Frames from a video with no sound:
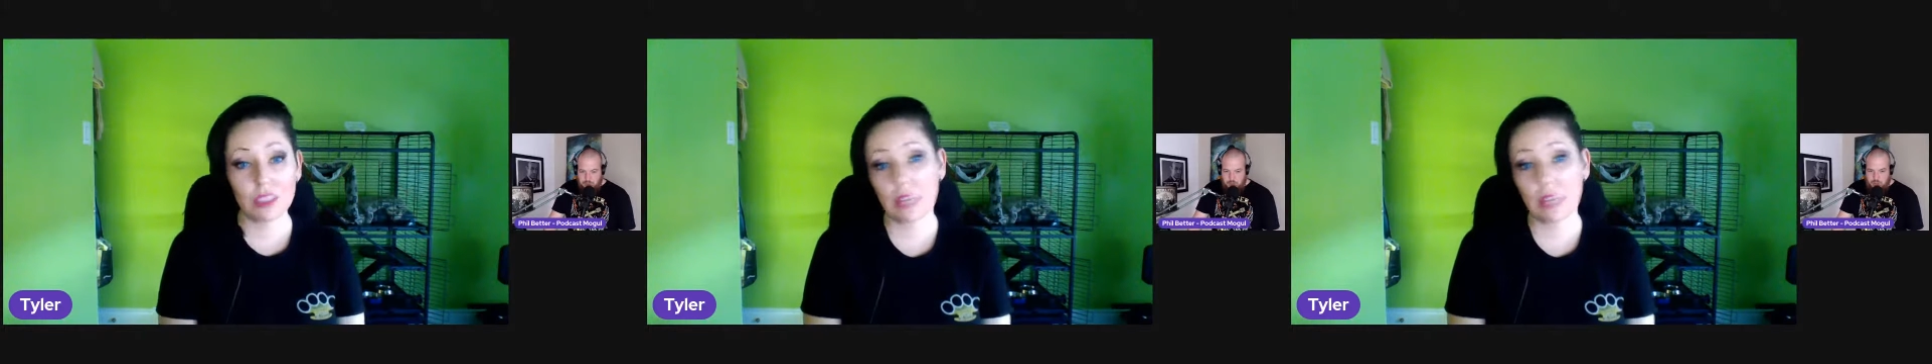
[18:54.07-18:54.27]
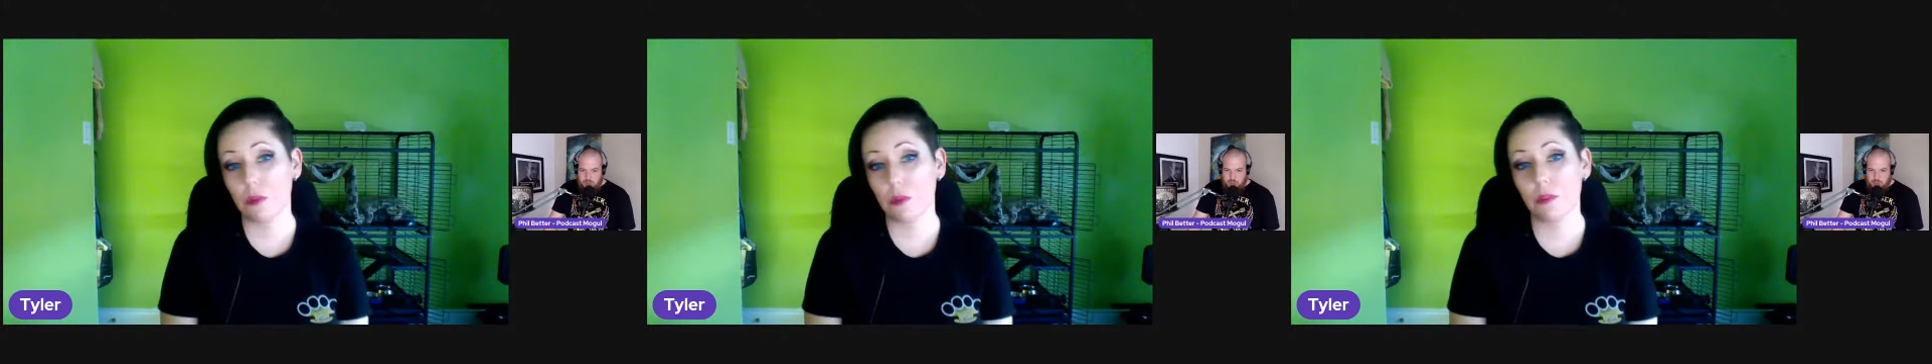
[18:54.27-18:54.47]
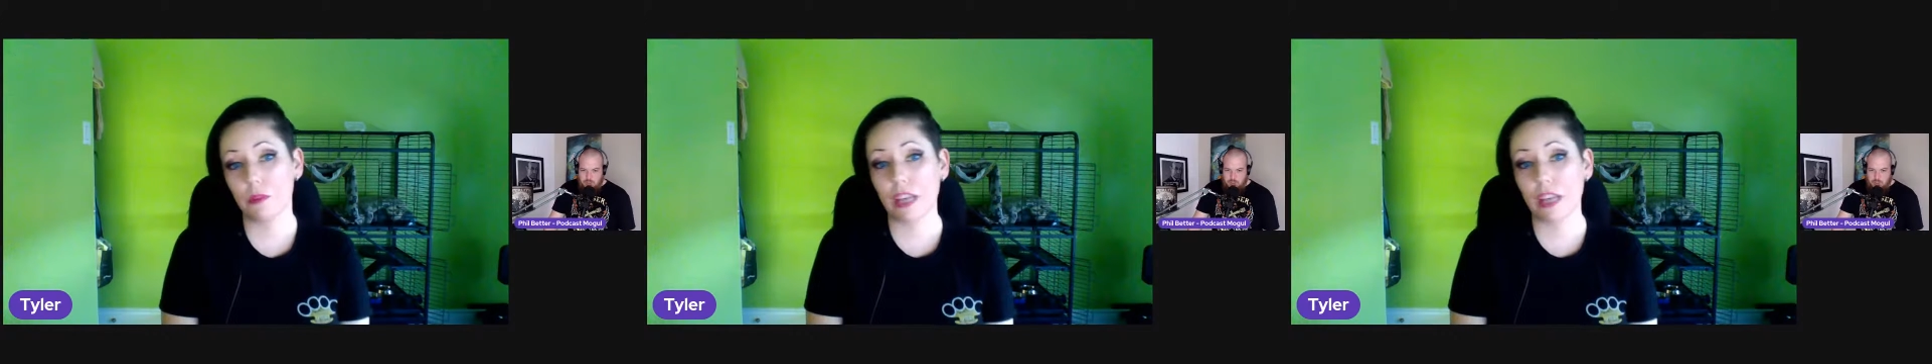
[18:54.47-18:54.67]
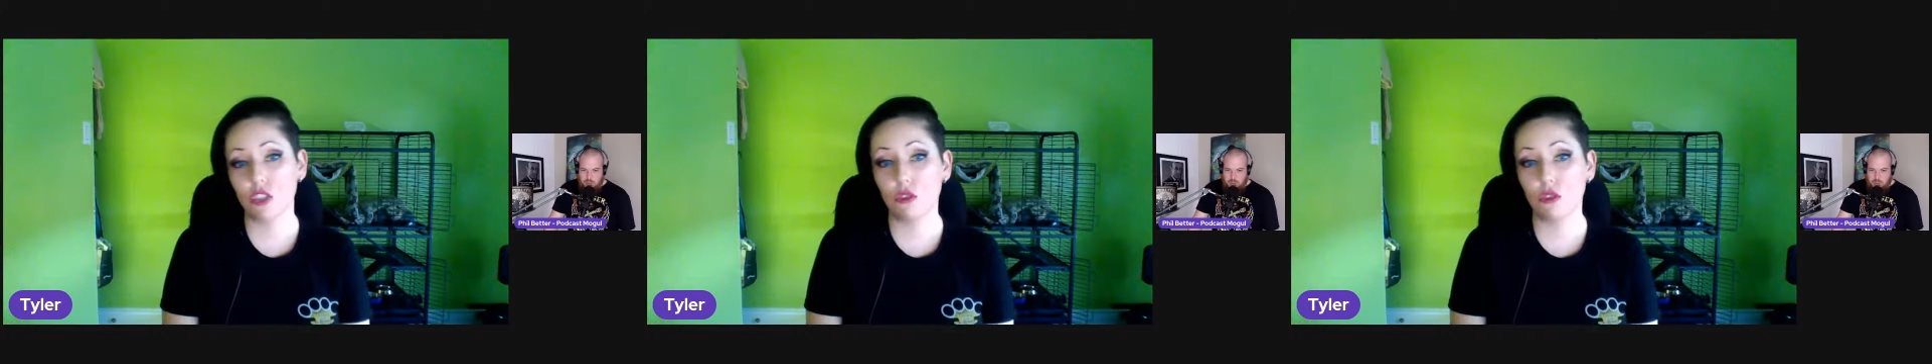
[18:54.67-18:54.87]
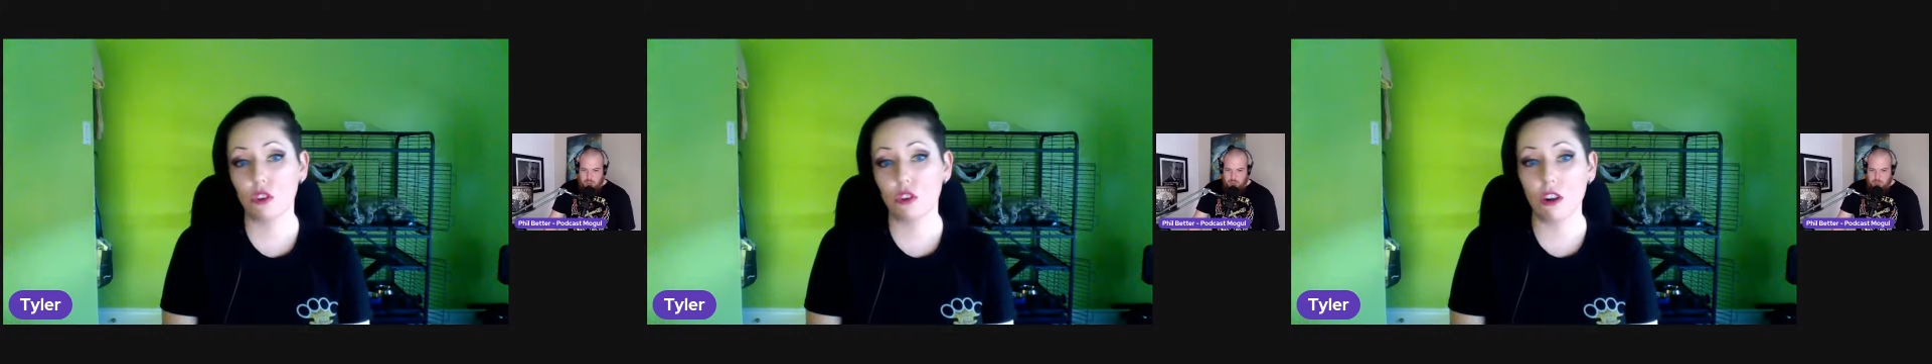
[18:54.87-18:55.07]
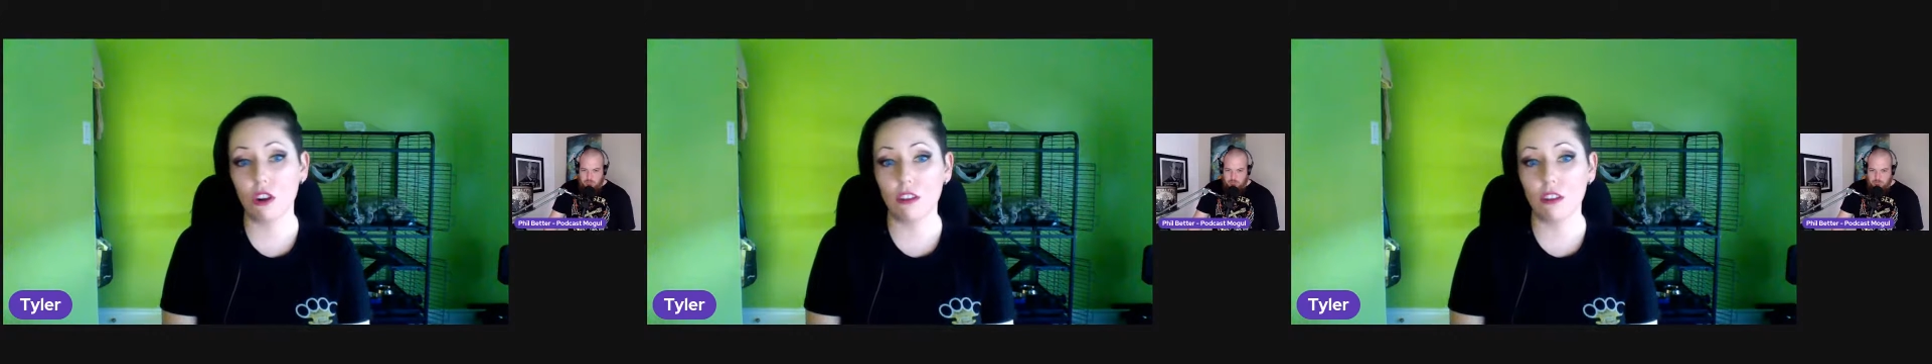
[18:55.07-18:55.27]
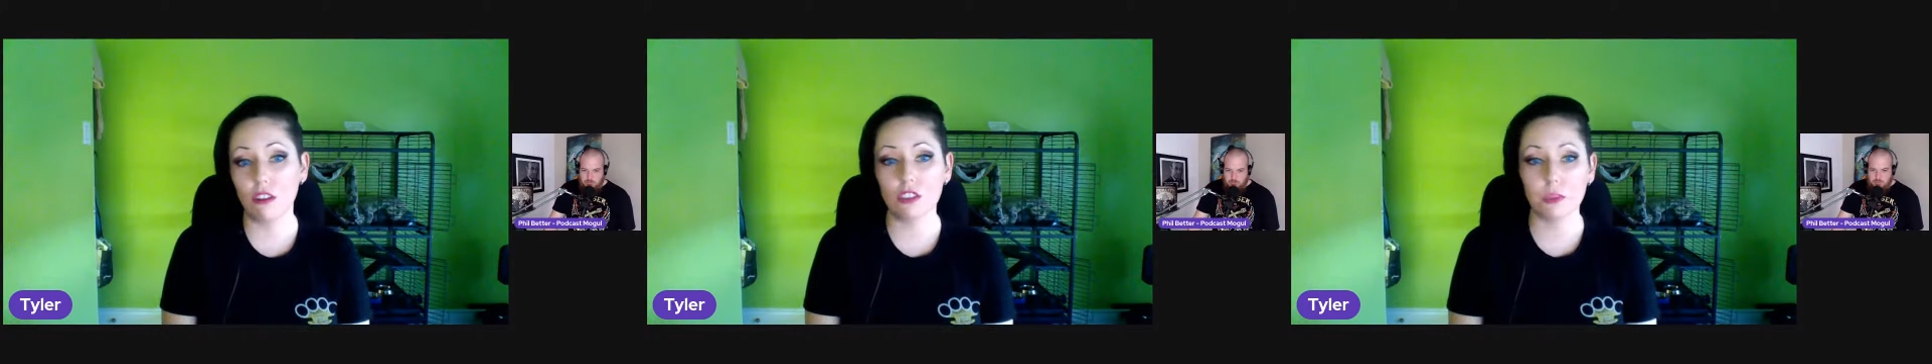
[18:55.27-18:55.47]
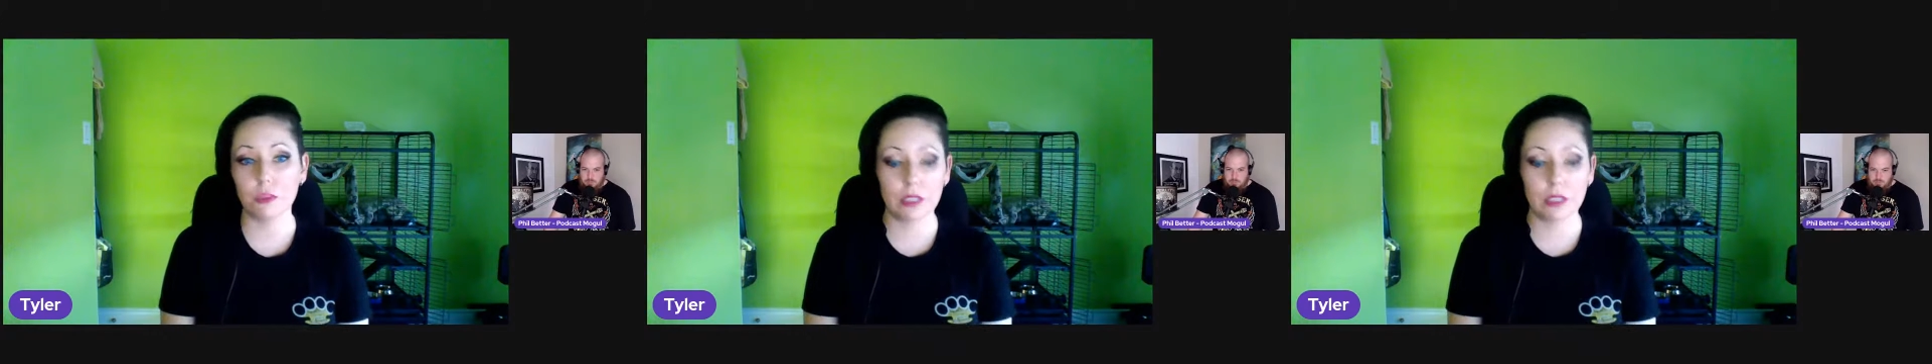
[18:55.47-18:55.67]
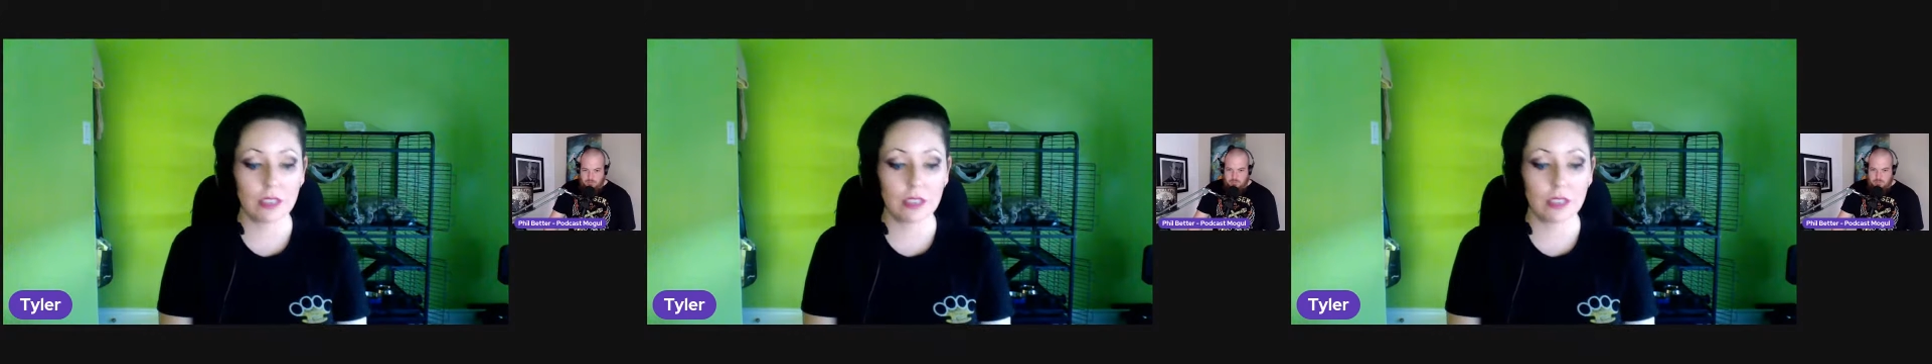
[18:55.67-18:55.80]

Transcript: happy with the match overall, just because